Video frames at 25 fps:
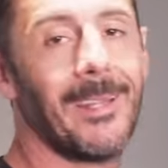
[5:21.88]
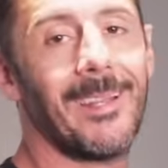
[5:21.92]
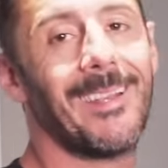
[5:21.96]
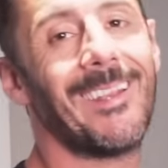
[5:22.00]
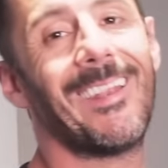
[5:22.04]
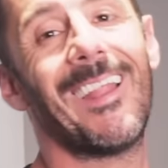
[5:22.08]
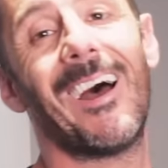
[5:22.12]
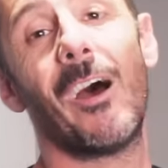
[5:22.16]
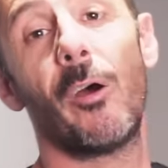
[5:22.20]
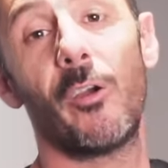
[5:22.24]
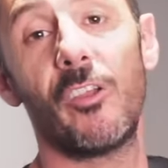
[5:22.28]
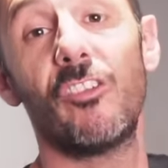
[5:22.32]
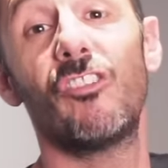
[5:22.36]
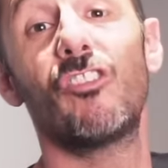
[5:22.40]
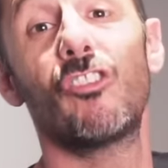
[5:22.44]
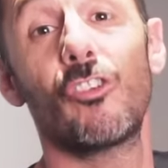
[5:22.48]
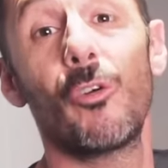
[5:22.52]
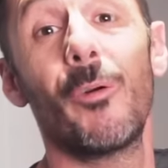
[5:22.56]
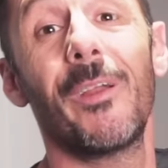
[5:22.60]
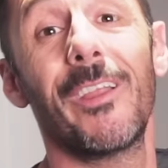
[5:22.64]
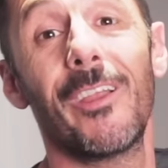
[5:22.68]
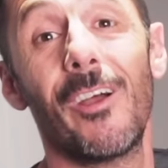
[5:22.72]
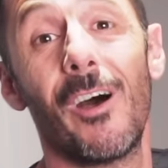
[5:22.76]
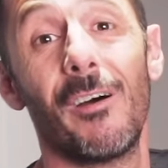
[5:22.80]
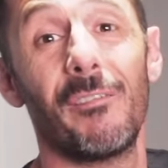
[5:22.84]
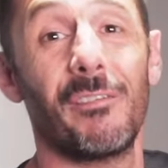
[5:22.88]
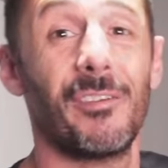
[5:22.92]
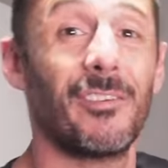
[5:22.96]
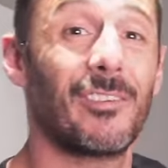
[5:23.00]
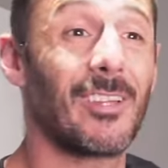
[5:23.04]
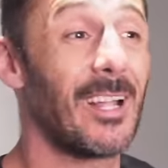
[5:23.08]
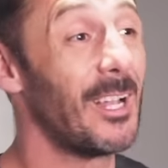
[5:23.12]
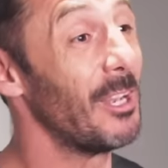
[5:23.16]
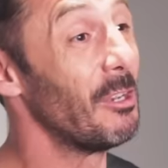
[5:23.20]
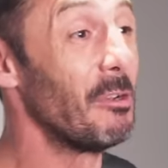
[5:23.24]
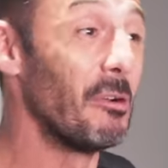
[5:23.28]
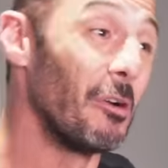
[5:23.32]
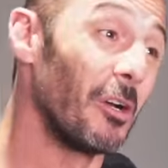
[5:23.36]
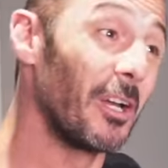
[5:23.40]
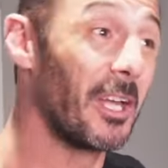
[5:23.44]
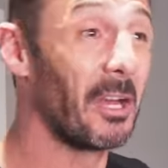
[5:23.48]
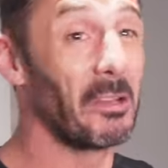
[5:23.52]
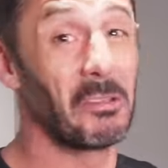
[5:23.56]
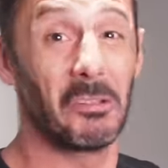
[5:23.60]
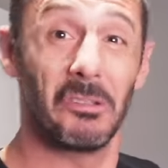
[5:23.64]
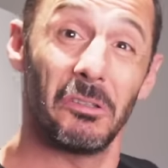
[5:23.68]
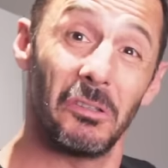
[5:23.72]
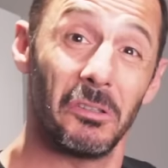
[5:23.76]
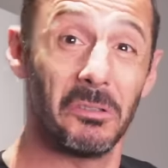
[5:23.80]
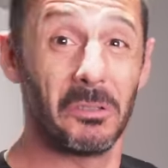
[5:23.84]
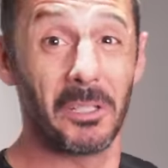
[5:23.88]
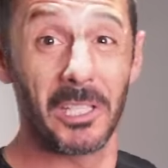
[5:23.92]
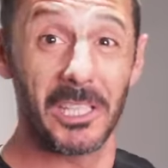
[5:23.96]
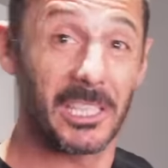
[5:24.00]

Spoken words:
Now he's showing off, he's like, look how you do